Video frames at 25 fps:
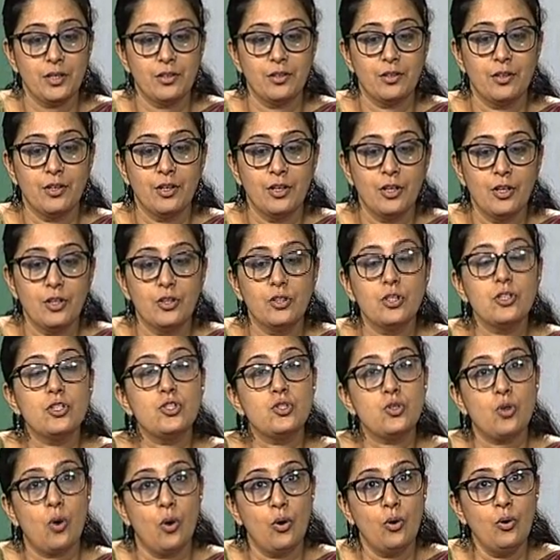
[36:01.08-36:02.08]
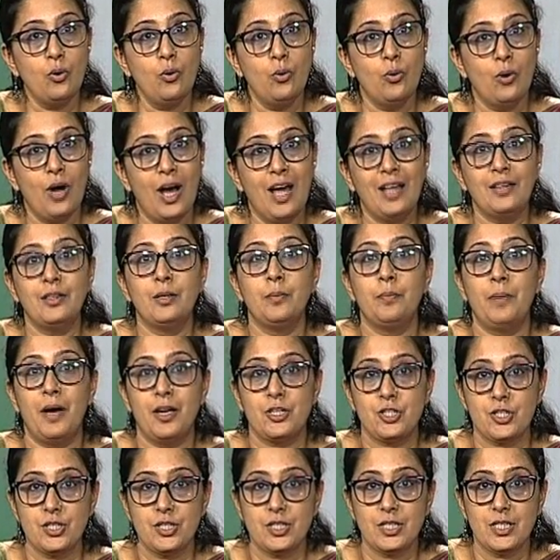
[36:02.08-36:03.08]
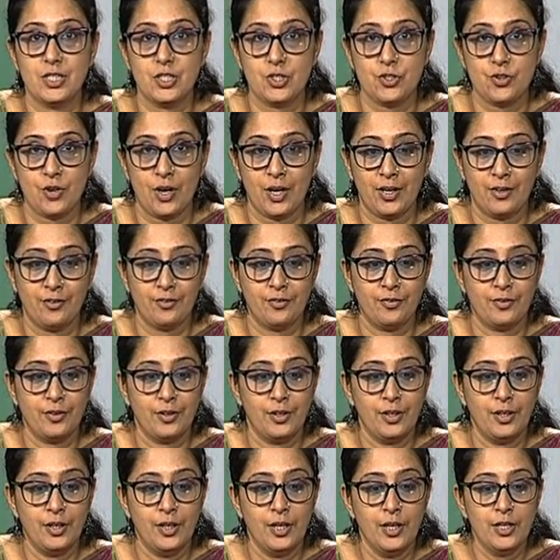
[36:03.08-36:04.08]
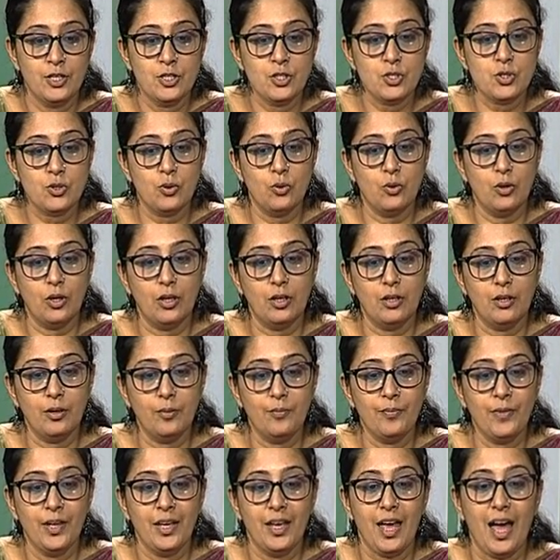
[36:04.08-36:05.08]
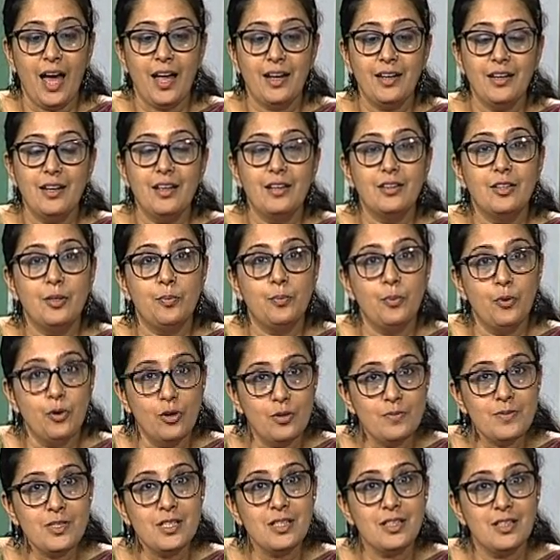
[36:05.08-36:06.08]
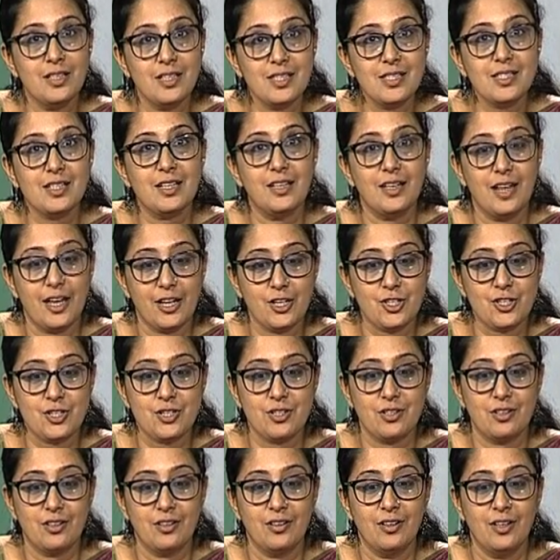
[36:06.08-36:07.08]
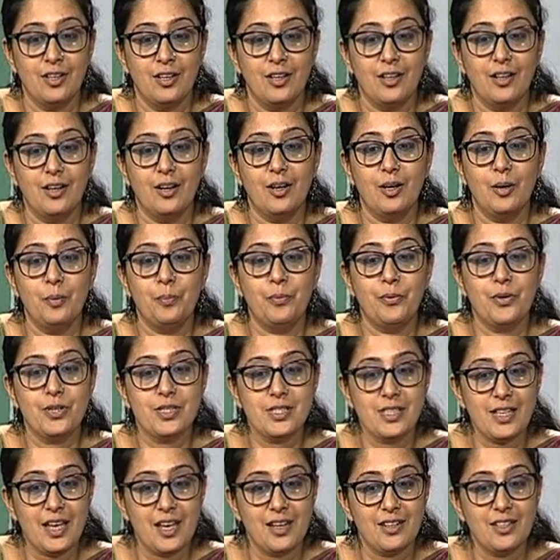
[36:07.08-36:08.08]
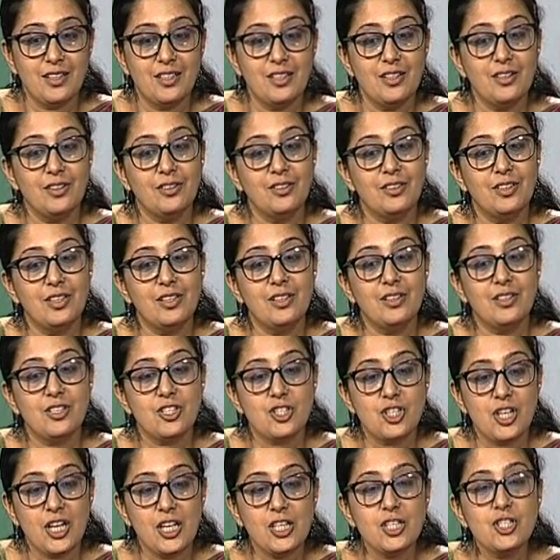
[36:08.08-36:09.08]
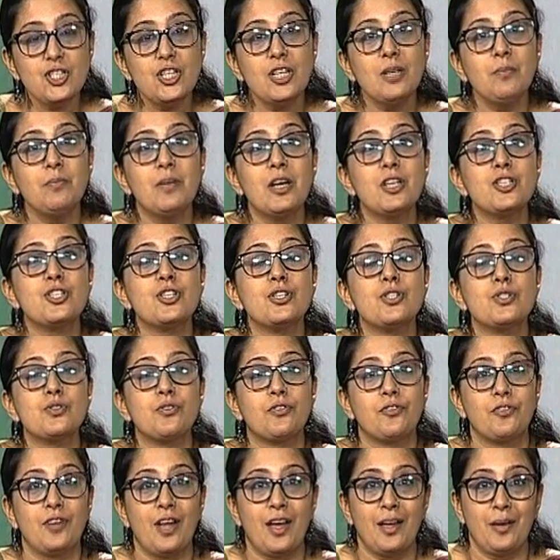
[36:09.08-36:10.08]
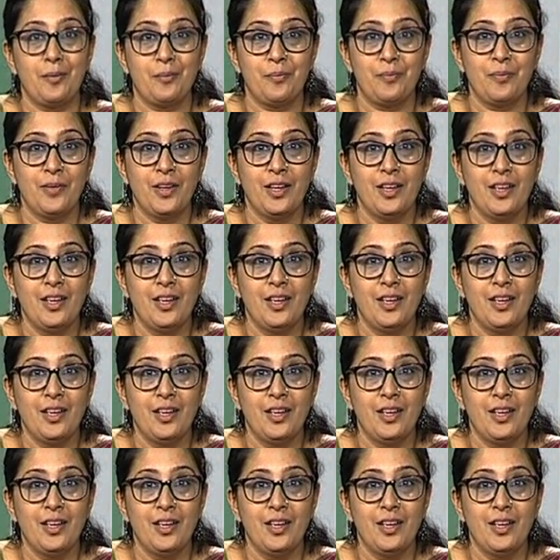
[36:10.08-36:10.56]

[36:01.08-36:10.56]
with the sorrow and the passionate strife so um, and the poems in this collection present the the changing measures of time